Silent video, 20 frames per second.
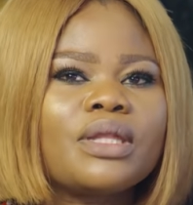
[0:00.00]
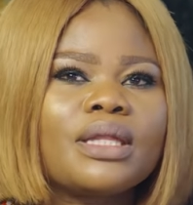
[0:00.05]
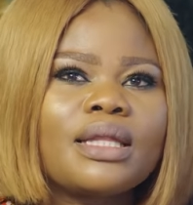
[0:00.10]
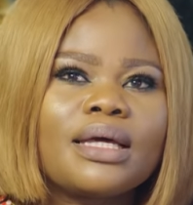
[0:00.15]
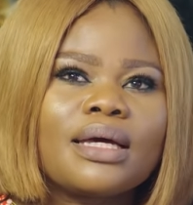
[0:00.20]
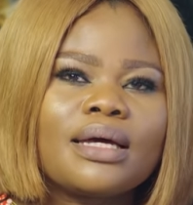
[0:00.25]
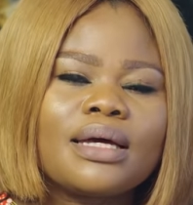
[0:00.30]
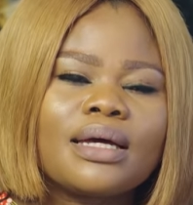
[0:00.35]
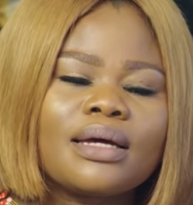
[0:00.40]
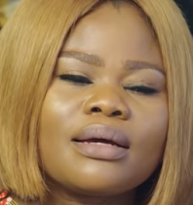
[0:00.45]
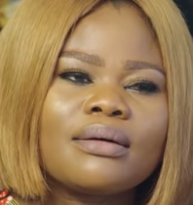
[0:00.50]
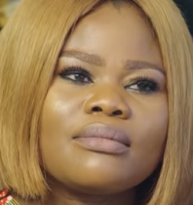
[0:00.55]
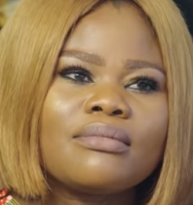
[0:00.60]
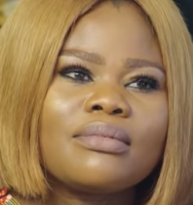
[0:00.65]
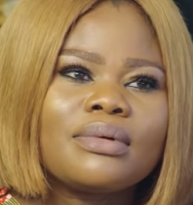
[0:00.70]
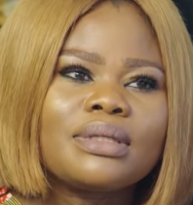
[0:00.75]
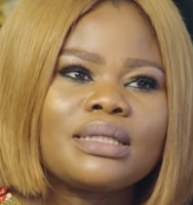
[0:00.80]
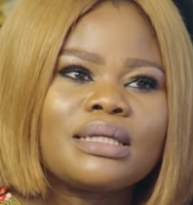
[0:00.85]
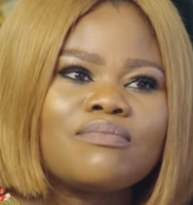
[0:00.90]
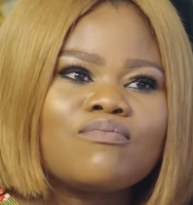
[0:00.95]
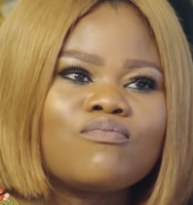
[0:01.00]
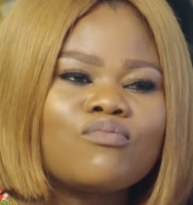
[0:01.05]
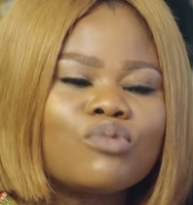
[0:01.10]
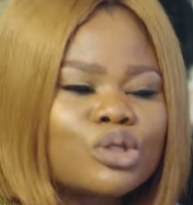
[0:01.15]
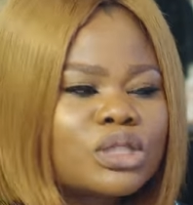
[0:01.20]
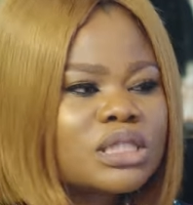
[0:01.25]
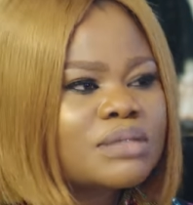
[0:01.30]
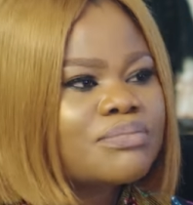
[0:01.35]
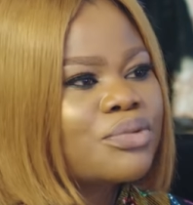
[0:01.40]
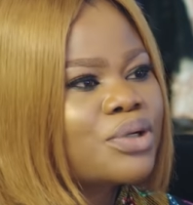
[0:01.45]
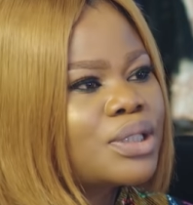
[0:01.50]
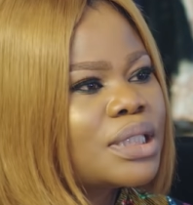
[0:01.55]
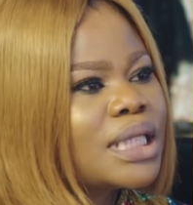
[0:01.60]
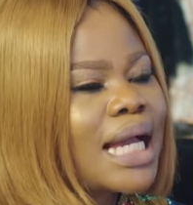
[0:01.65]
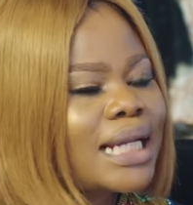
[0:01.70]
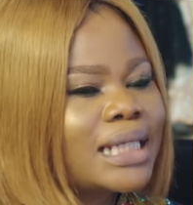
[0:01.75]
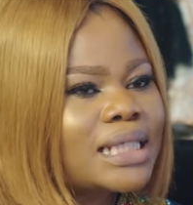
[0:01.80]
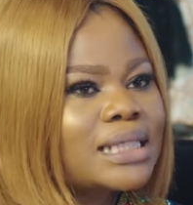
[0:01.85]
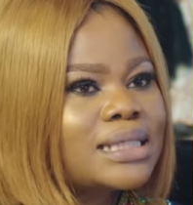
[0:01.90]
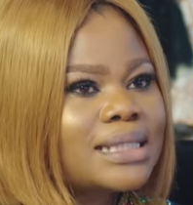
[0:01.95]
the most
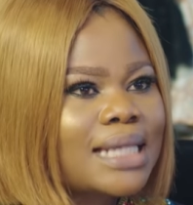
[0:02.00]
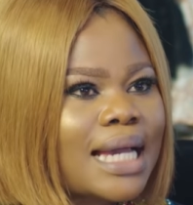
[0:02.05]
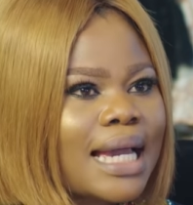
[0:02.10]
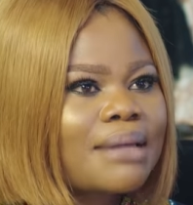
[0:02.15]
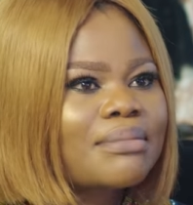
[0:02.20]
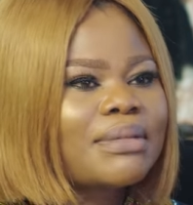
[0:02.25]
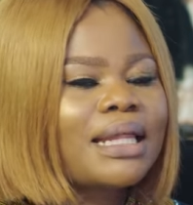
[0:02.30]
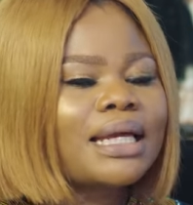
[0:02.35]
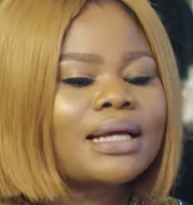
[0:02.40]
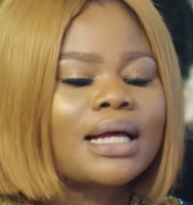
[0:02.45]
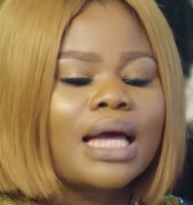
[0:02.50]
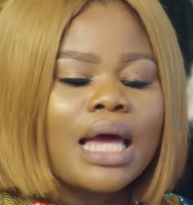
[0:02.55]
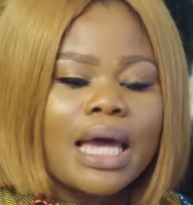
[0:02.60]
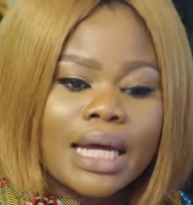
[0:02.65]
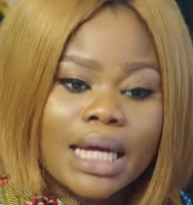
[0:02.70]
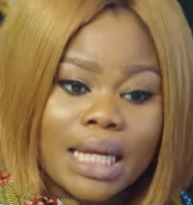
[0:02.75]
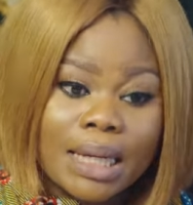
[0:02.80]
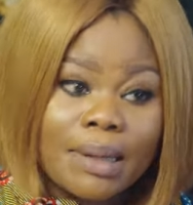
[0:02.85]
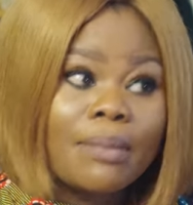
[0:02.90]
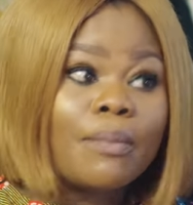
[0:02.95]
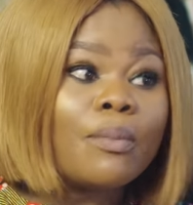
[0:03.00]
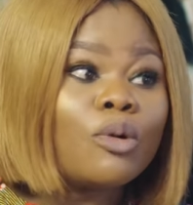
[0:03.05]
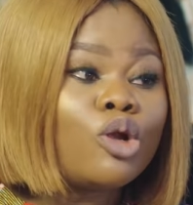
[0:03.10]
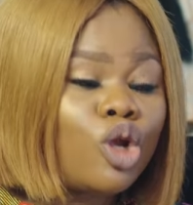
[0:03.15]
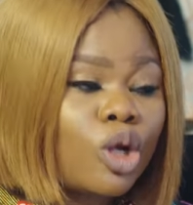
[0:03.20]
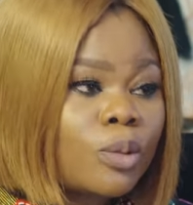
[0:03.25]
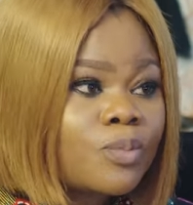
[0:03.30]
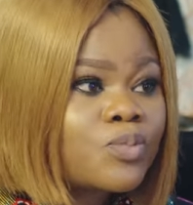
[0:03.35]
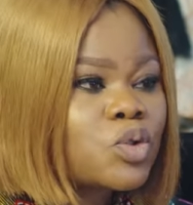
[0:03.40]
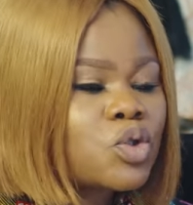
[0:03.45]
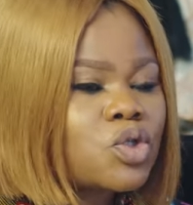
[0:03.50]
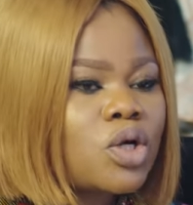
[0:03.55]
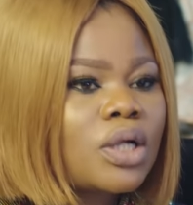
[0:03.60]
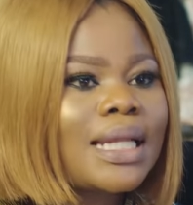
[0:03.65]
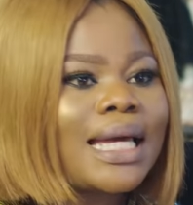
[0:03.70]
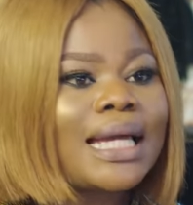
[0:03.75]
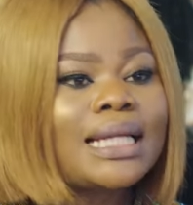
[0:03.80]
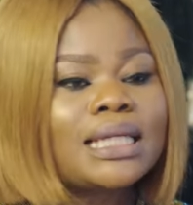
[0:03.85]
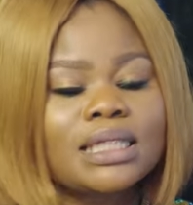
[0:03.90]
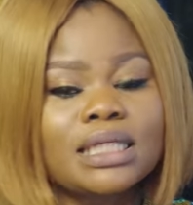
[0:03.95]
money at the time, like in lump
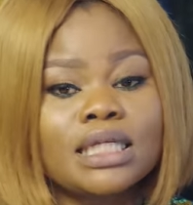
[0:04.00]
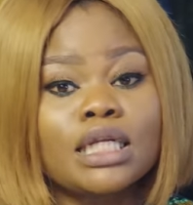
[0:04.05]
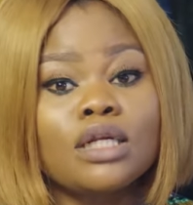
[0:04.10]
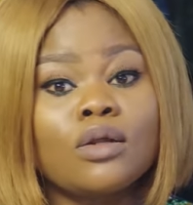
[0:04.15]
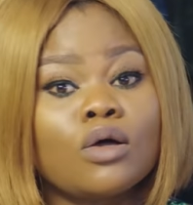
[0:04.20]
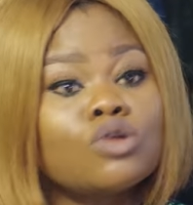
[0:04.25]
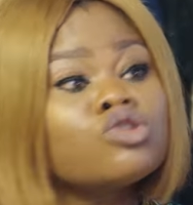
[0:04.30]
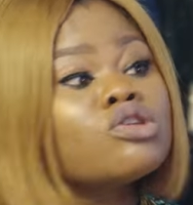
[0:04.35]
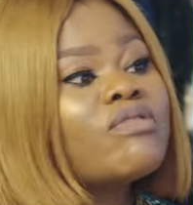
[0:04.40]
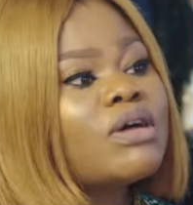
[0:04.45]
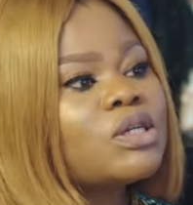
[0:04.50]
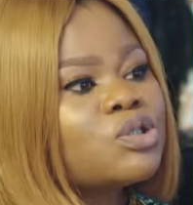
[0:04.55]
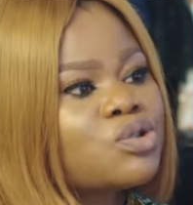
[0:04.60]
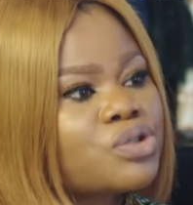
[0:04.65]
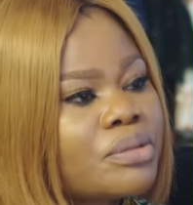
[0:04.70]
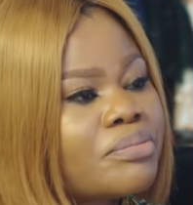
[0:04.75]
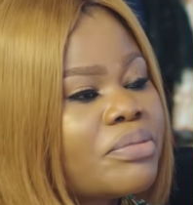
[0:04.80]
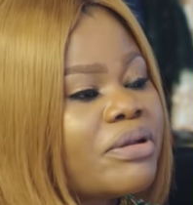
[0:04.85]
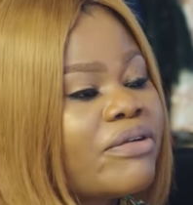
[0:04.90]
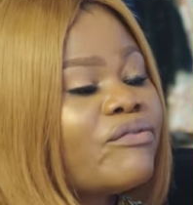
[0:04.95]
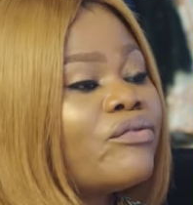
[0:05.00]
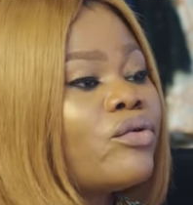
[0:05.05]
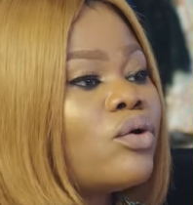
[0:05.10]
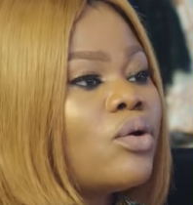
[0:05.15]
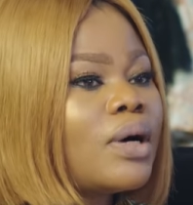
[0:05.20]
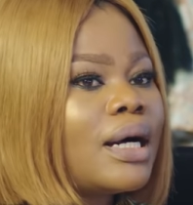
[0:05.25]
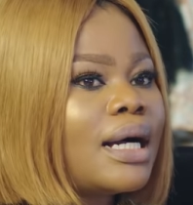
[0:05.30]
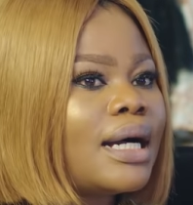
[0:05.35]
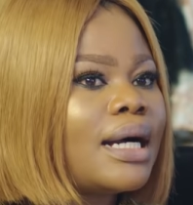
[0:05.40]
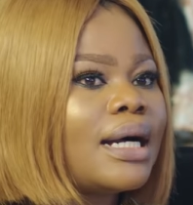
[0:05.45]
sum, I did a lot of Ashwebi for